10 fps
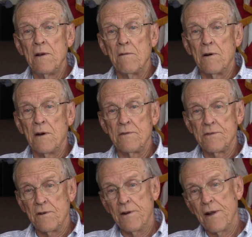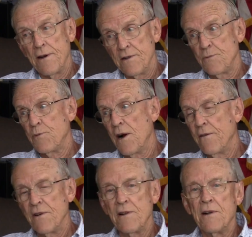well, I started out as
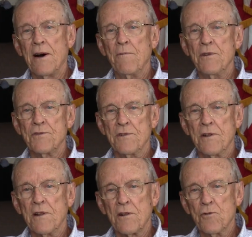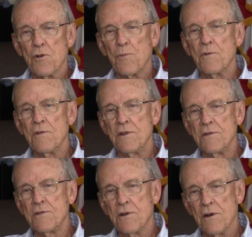private, obviously, and corporal and
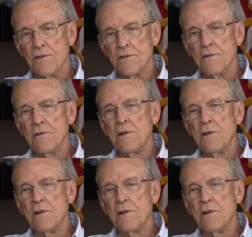sergeant